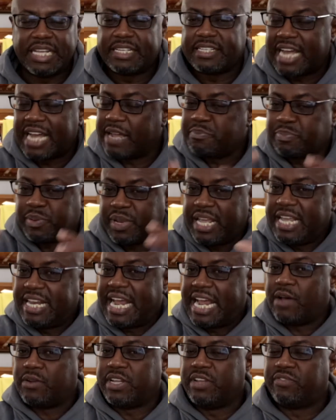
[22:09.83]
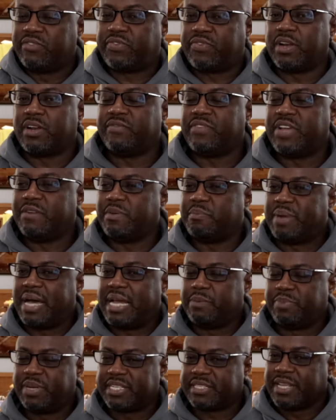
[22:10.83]
it's not played out in front of
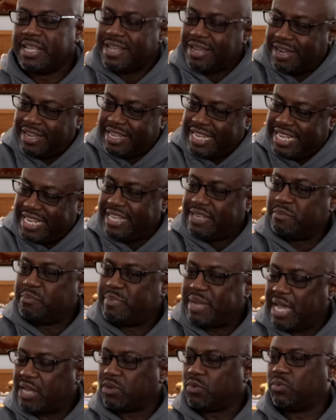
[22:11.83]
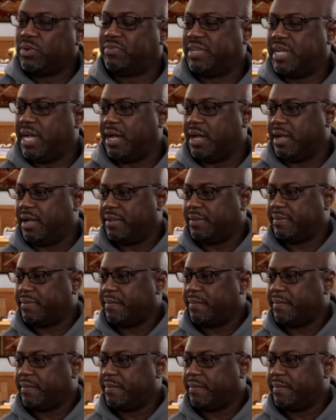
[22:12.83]
everybody, but it's a hidden battle with God.